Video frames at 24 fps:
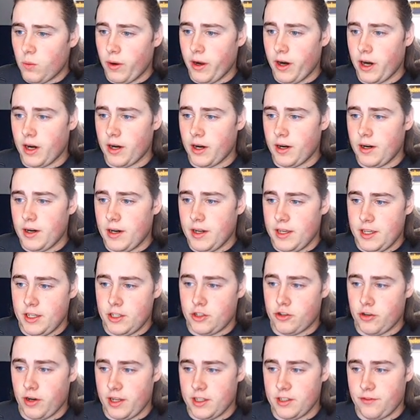where
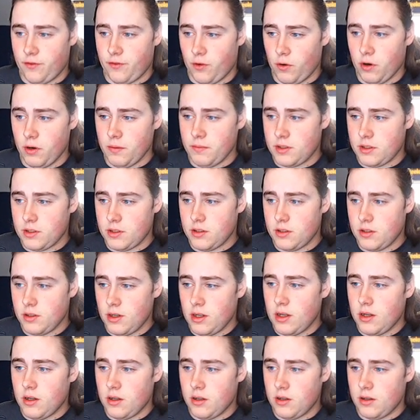he transforms
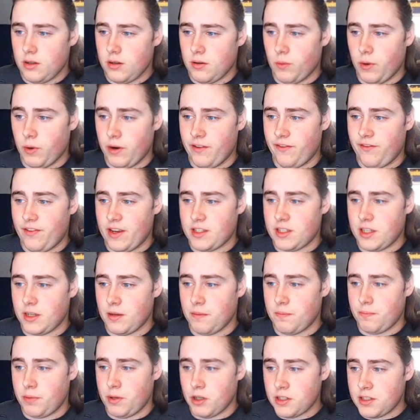when
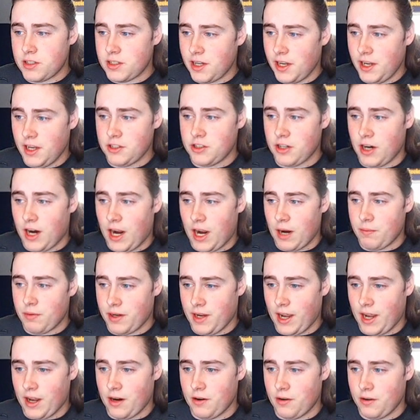facing Pure Saiyans or
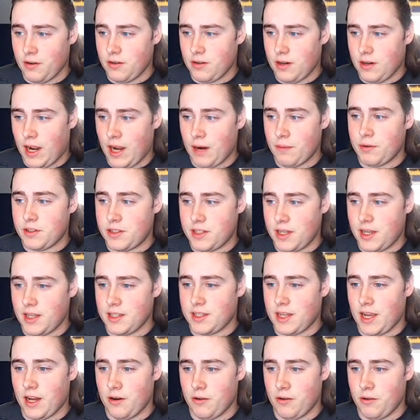Hybrid
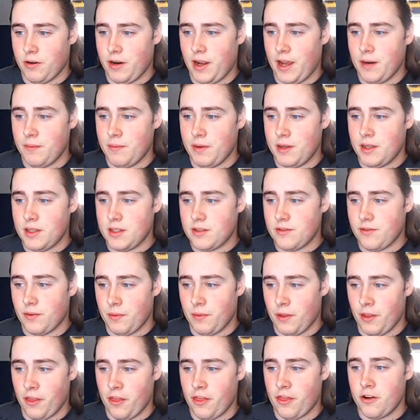Saiyans category enemies
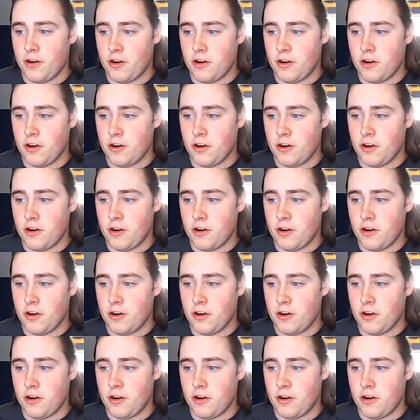from the